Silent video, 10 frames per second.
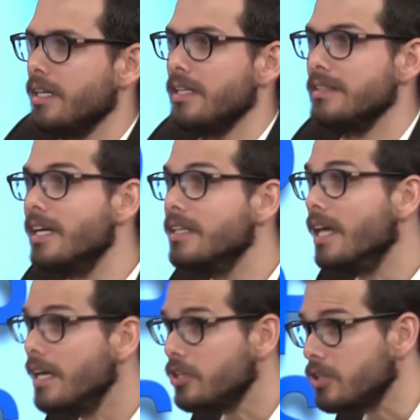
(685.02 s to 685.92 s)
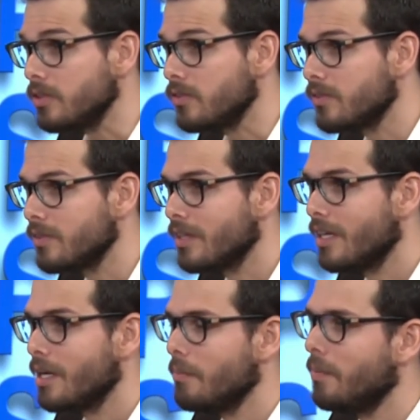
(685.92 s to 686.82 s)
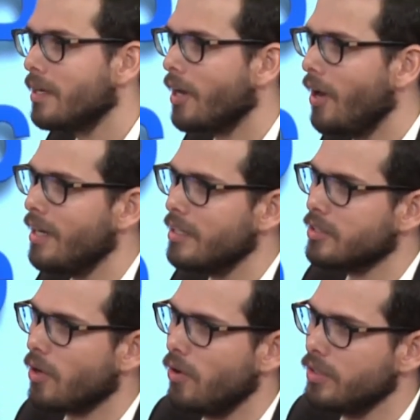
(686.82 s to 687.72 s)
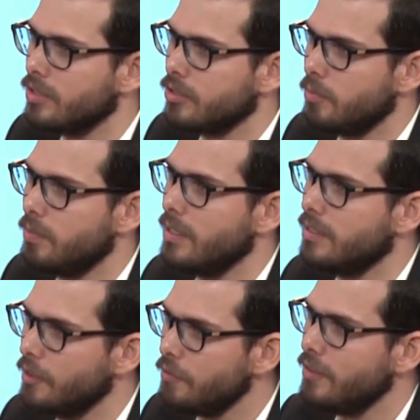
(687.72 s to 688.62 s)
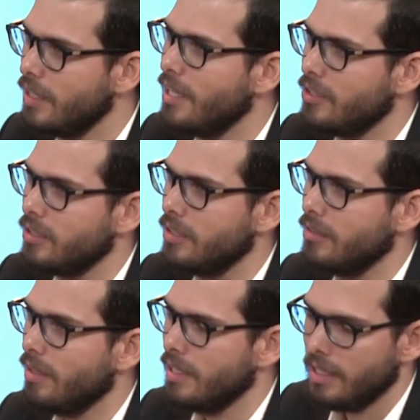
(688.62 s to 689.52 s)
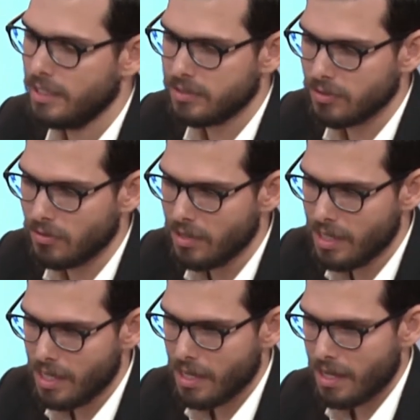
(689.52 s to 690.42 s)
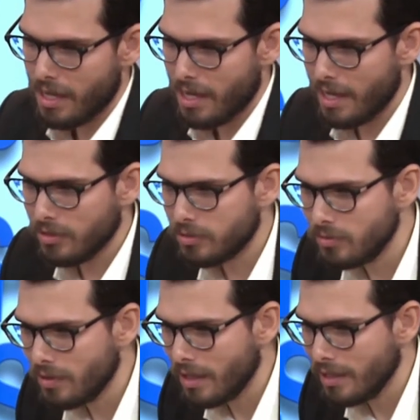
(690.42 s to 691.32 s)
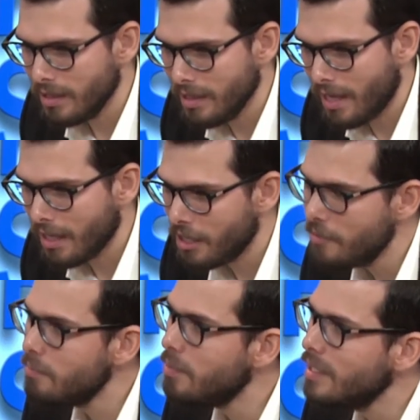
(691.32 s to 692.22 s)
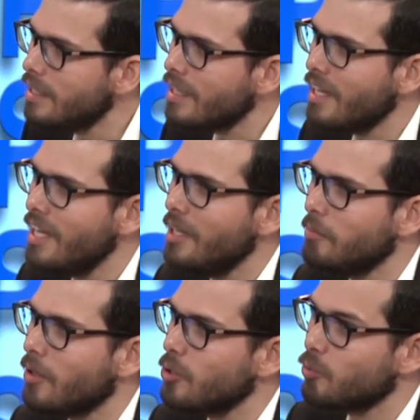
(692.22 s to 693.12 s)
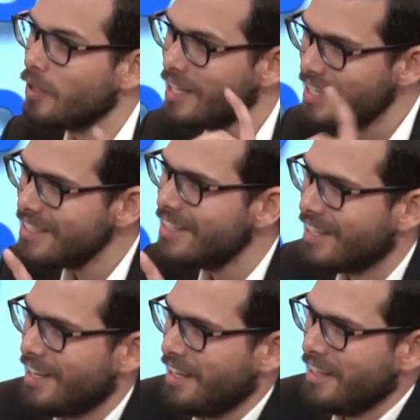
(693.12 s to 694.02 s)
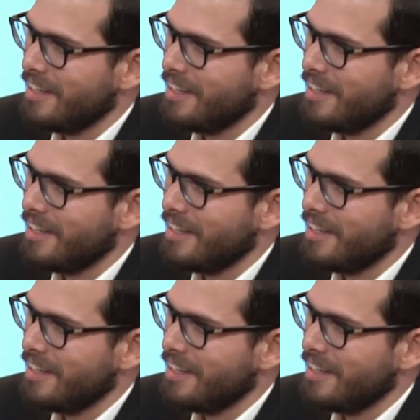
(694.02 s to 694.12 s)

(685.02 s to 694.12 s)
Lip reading: the nations. But God has called us to be a different nation, right? And to let Him be the king, because when He's the king,